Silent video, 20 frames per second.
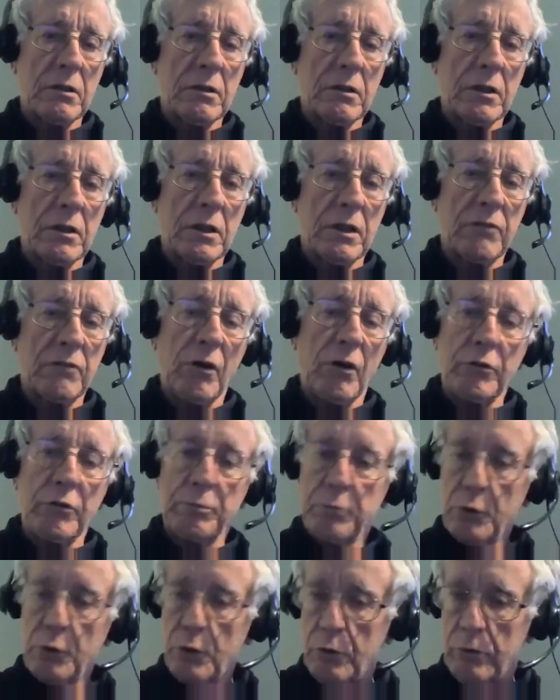And if I was
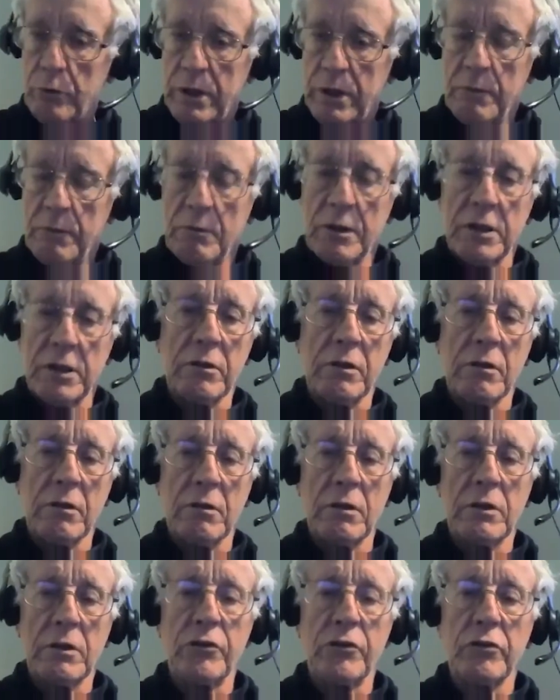bored with him, I could go
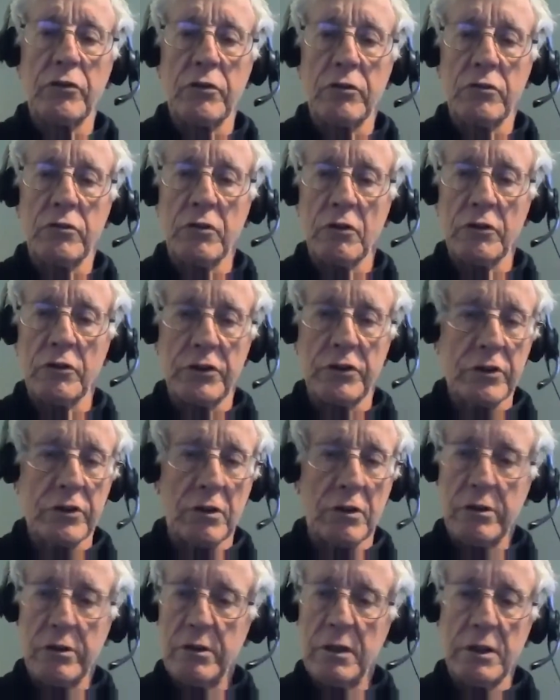and listen to John
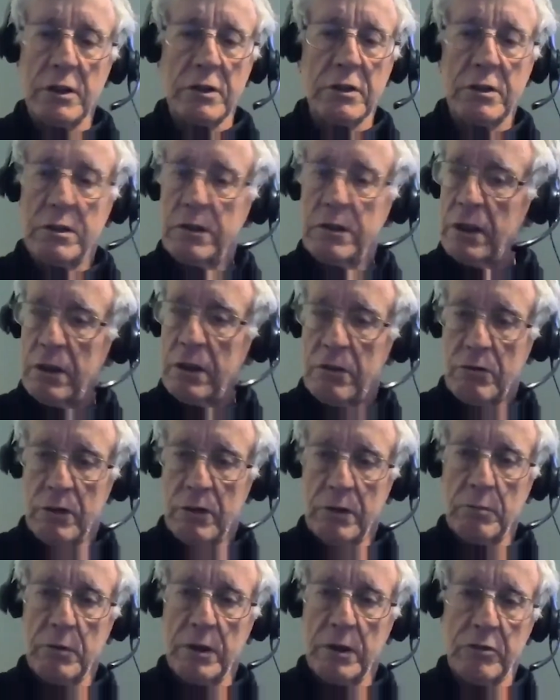Stott. That's an
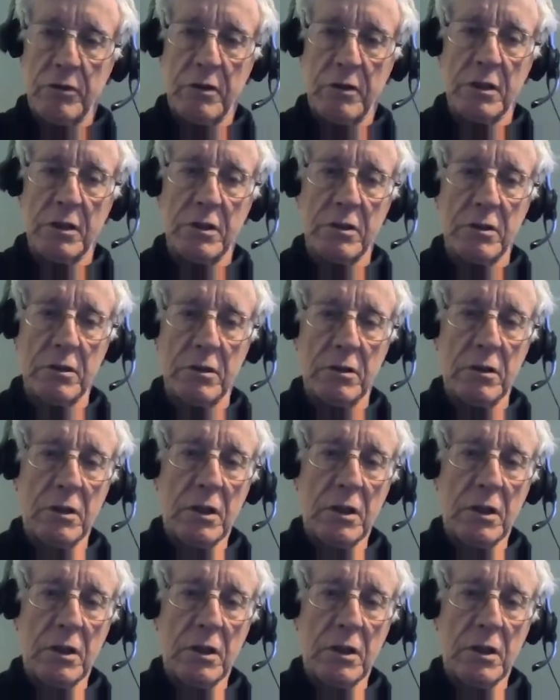incredible education.